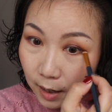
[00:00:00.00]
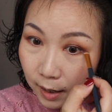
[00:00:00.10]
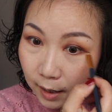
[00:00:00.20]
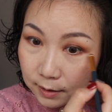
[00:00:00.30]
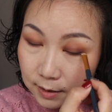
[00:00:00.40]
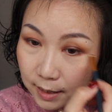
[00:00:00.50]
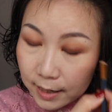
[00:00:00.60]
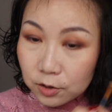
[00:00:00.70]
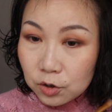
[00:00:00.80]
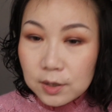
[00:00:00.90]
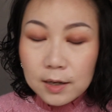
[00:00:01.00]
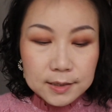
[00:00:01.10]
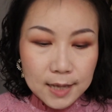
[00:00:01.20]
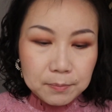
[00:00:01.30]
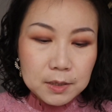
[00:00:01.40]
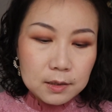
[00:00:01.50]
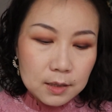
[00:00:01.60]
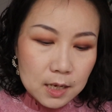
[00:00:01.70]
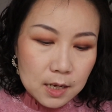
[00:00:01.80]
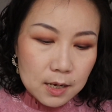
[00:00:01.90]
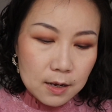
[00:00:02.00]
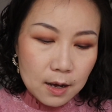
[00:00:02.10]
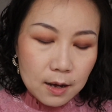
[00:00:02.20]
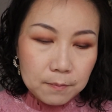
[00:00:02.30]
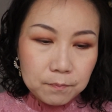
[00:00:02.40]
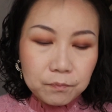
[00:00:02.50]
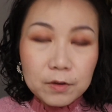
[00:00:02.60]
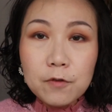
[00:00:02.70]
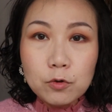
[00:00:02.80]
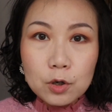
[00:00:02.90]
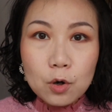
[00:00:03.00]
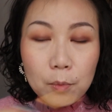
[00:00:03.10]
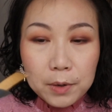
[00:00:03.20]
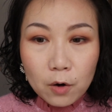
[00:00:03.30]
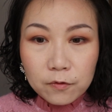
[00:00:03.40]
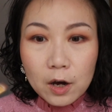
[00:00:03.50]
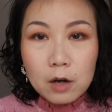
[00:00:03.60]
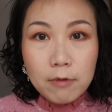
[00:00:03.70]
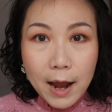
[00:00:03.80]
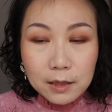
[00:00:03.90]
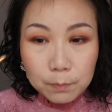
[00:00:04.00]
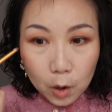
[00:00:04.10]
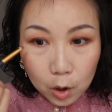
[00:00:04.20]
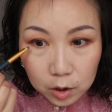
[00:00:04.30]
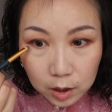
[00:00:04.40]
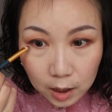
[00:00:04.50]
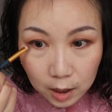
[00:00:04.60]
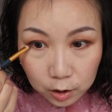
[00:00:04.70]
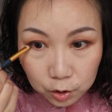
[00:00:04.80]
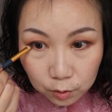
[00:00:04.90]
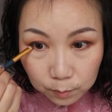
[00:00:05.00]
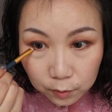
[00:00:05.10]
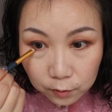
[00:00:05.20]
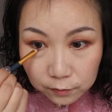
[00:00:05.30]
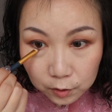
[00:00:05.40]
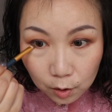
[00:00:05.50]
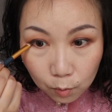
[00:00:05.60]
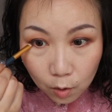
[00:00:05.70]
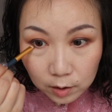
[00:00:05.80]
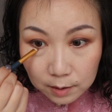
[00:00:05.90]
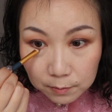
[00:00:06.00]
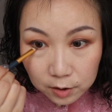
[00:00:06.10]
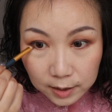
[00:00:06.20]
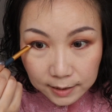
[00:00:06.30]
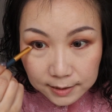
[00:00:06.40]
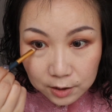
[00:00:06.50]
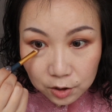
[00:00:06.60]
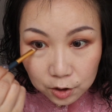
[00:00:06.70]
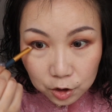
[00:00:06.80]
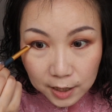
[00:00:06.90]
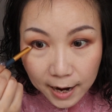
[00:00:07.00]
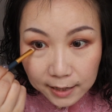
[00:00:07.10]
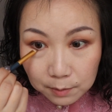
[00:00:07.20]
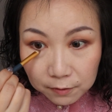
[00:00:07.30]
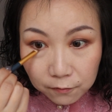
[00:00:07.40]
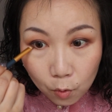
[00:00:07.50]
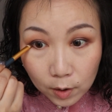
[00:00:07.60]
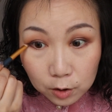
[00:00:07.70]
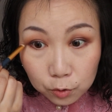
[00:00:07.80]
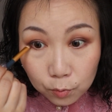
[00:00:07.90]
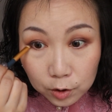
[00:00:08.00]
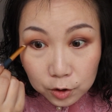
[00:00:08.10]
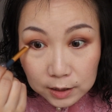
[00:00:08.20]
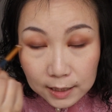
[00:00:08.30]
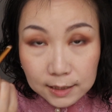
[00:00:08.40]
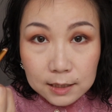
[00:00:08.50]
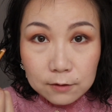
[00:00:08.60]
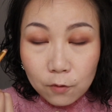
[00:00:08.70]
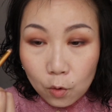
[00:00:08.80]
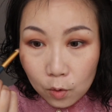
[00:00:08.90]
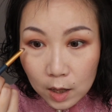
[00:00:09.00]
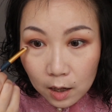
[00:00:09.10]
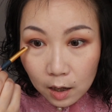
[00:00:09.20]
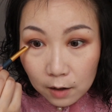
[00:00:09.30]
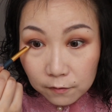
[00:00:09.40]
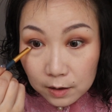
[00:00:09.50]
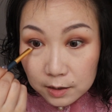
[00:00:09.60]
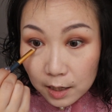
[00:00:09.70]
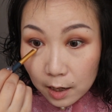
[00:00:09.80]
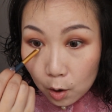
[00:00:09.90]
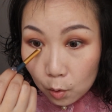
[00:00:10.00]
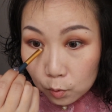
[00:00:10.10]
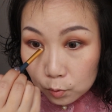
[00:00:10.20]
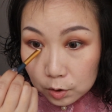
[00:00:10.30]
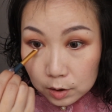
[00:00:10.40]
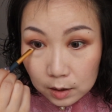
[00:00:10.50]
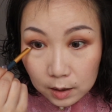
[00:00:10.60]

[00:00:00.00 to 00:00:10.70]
And they just accepted the photocopy of her red book to approve, you know, what the immunizations she had before and what she needed for her first-year-old,